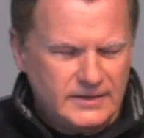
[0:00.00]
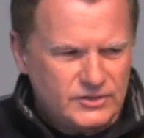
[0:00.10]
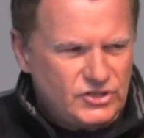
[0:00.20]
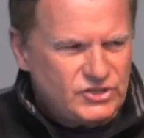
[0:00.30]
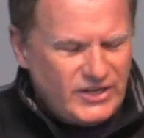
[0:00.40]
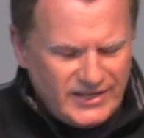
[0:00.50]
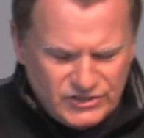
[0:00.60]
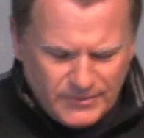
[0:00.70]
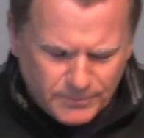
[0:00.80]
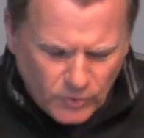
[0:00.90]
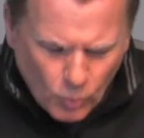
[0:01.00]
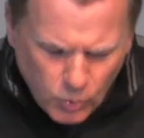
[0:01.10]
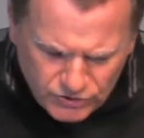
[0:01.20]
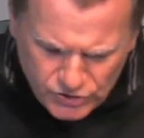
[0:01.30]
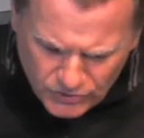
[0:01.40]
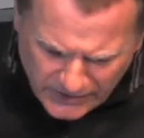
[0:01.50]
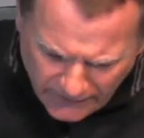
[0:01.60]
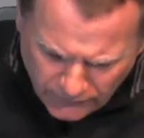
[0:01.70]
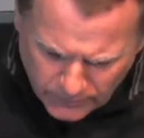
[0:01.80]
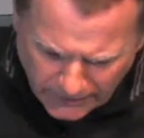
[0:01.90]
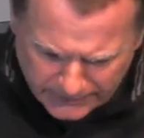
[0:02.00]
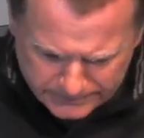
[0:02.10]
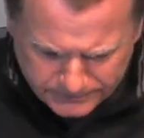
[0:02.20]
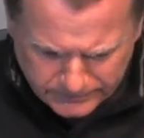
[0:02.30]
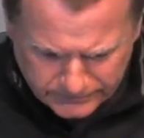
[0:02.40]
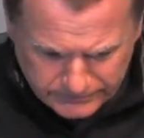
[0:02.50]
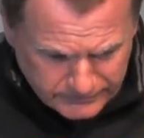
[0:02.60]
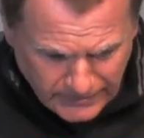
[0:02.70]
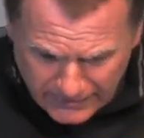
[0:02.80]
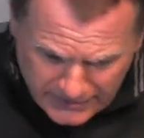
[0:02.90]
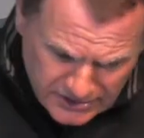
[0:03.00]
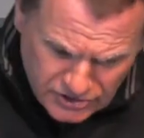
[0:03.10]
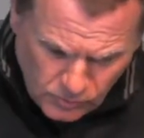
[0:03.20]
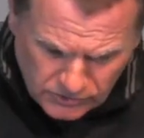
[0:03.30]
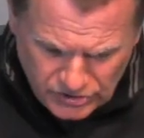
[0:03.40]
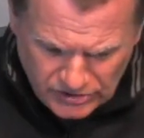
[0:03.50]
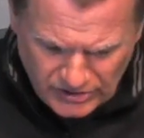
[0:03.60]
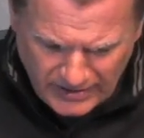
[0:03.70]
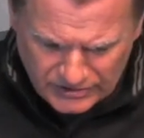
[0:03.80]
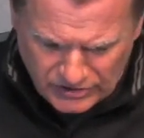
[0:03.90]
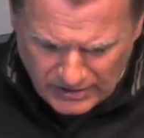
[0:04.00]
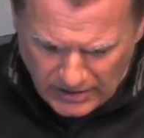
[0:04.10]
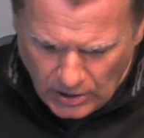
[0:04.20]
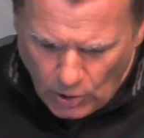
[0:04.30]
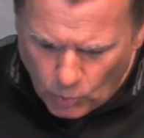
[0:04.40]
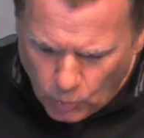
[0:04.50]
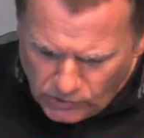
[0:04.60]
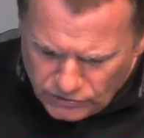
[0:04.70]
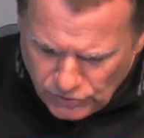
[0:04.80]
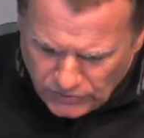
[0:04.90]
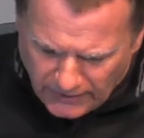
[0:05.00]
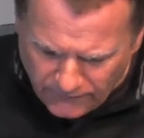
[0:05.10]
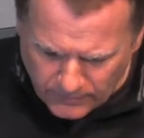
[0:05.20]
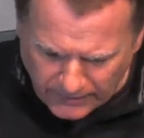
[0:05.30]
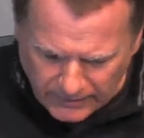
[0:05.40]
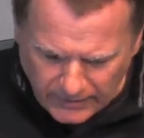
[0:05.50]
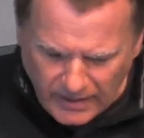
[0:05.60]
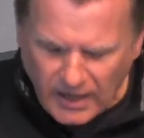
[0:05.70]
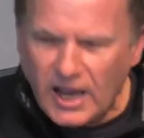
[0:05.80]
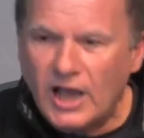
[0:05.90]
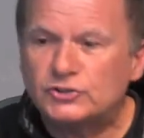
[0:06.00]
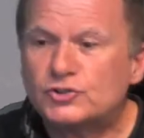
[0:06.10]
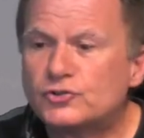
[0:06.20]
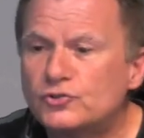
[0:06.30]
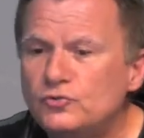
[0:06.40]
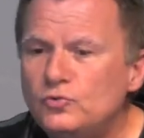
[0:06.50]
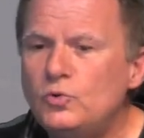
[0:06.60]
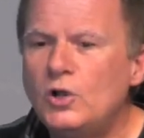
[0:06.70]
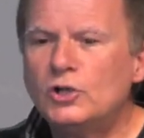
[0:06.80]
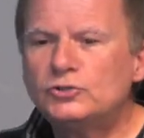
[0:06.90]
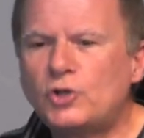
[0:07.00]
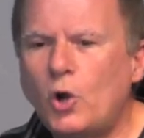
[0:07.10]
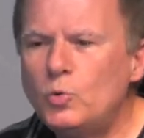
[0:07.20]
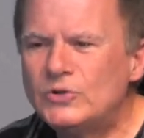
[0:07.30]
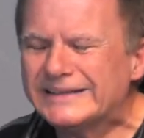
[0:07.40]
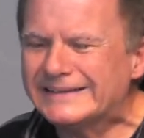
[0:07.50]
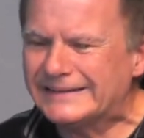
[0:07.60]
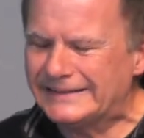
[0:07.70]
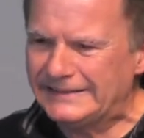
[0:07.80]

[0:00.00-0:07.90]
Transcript: She says, would you give me, this is what she says, would you give me a true token